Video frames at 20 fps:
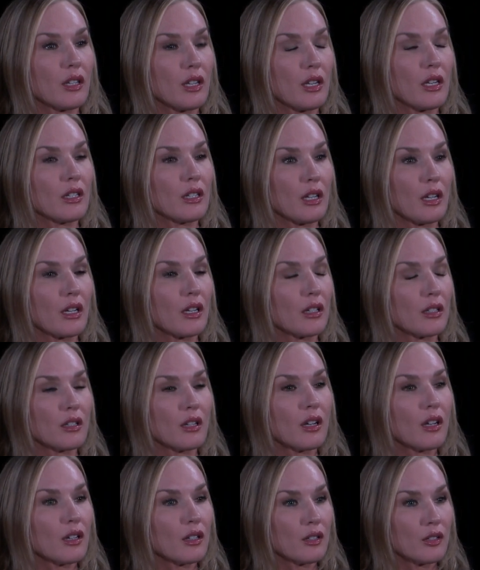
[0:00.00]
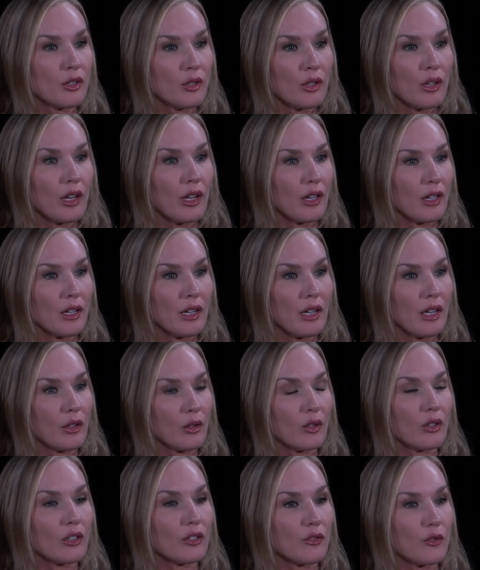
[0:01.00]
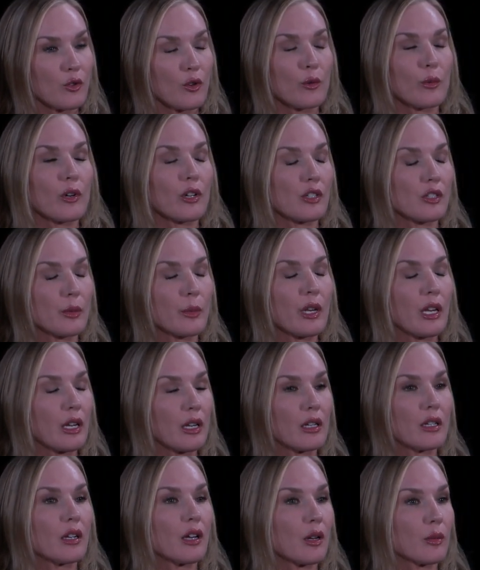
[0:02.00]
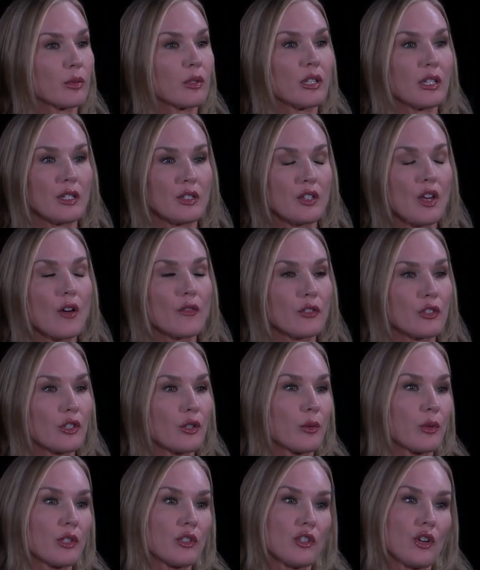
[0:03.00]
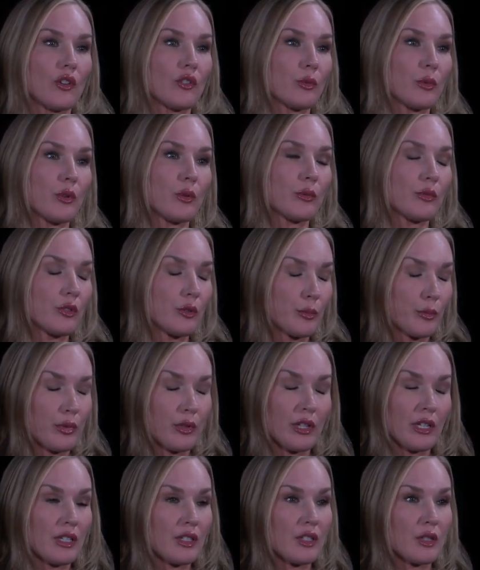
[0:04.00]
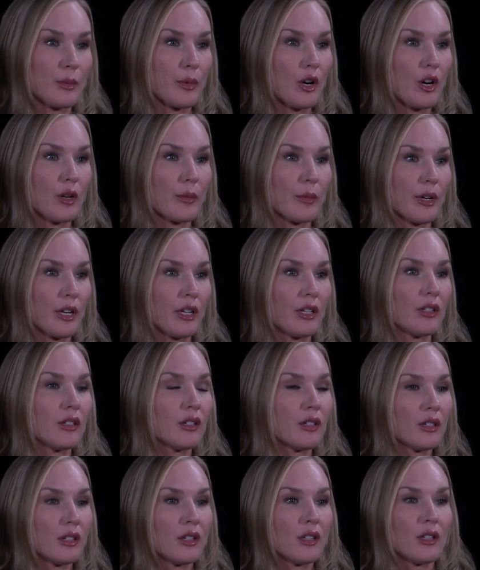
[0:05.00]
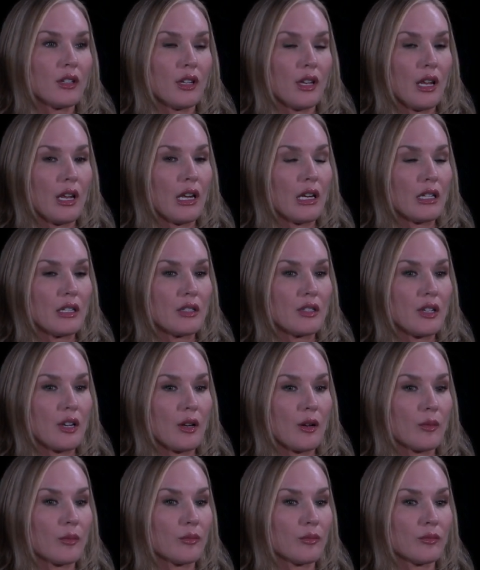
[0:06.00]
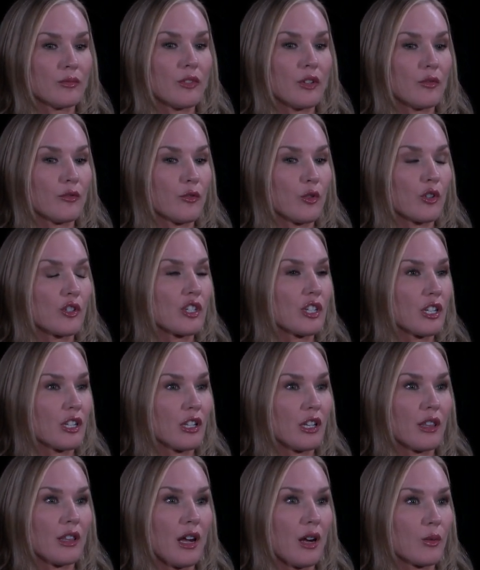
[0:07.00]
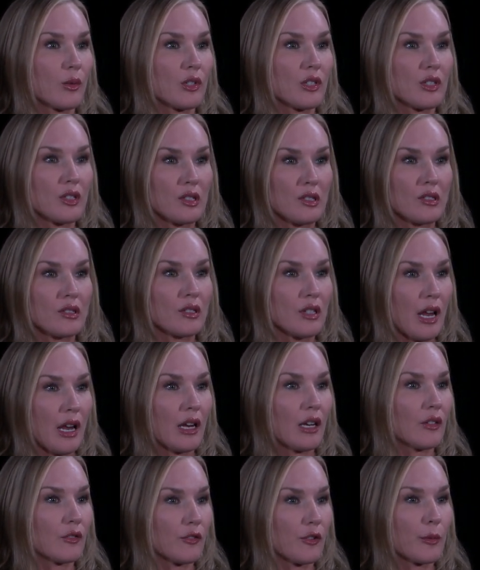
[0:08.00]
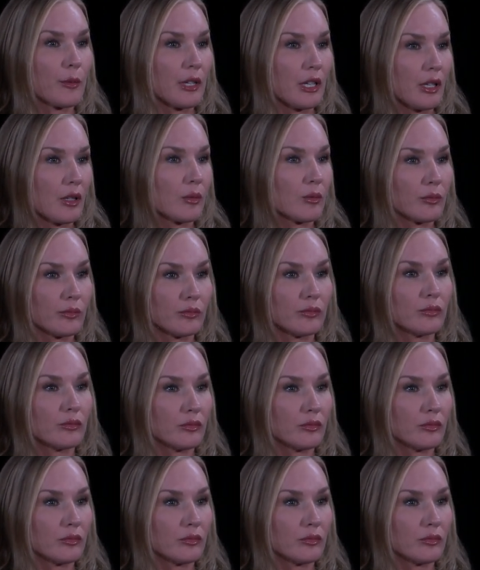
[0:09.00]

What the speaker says: he did. And he looked forward to being a police officer with Jonesboro Police Department. And unfortunately, that was taken from him.